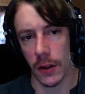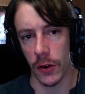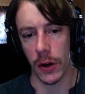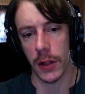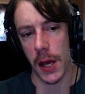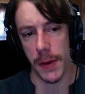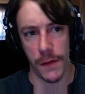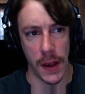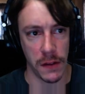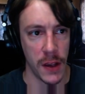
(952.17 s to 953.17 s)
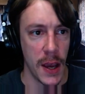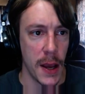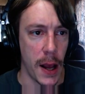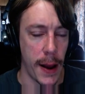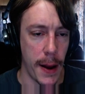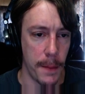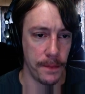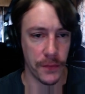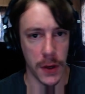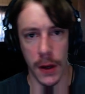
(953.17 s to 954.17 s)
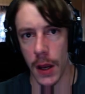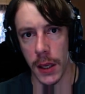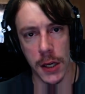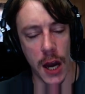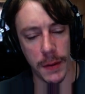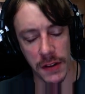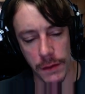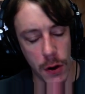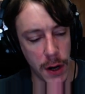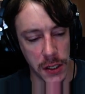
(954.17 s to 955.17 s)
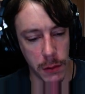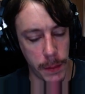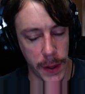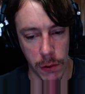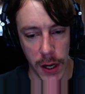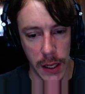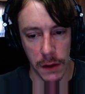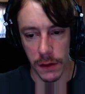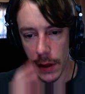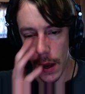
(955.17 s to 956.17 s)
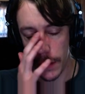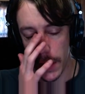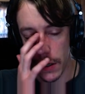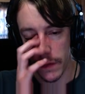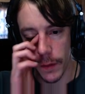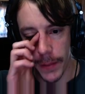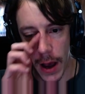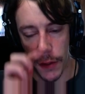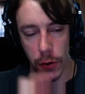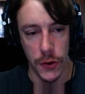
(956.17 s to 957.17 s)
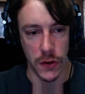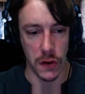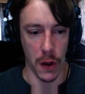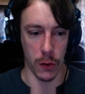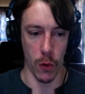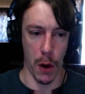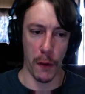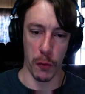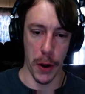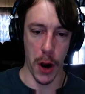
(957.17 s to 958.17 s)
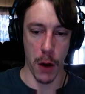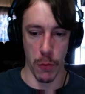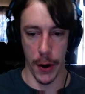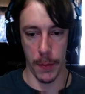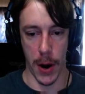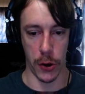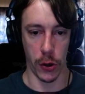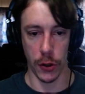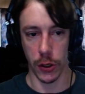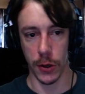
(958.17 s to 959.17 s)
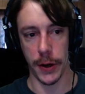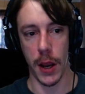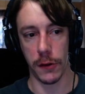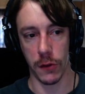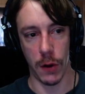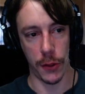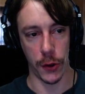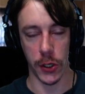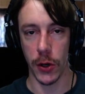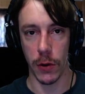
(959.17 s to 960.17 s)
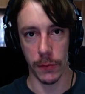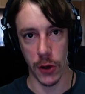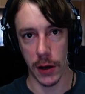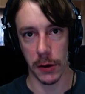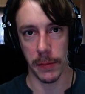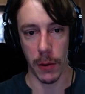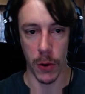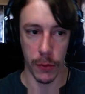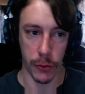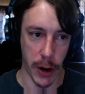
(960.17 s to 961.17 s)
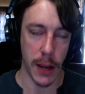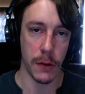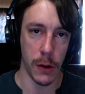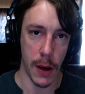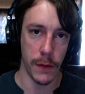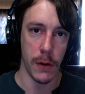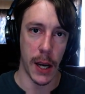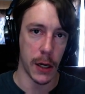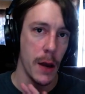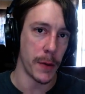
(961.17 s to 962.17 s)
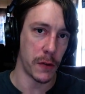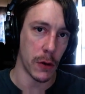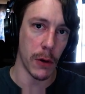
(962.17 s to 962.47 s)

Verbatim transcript: get this article out of my face. Um, economists have no idea what Bitcoin is. Uh, they don't even bother. They're just like, oh, I've read I read about it on the internet, so I think I know what I'm talking about. Well, great that you have your economics